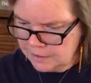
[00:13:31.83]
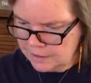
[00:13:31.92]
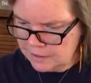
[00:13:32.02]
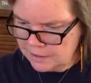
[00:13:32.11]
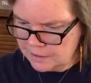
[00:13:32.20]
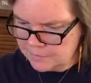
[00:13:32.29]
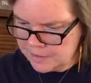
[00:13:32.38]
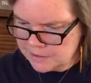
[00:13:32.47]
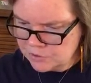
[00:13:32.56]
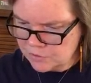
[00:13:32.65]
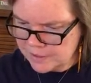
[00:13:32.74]

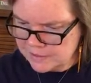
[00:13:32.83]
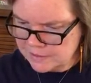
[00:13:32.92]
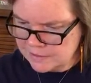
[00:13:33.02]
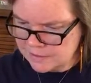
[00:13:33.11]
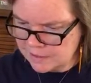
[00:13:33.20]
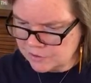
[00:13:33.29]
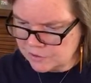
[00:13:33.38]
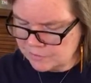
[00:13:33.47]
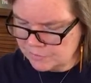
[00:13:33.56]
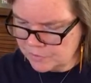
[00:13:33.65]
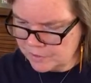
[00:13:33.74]
And Tracy says,
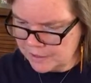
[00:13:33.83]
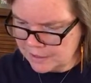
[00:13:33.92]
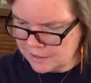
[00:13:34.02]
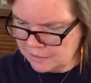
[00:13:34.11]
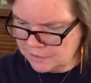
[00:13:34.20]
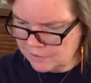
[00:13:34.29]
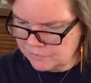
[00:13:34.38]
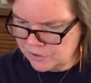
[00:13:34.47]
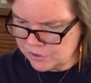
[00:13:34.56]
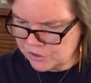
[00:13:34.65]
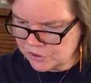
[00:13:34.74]
good morning, love
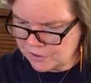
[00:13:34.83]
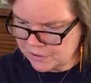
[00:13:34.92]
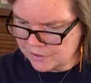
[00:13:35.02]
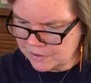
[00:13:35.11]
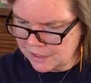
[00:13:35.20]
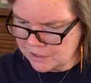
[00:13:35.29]
your shirt.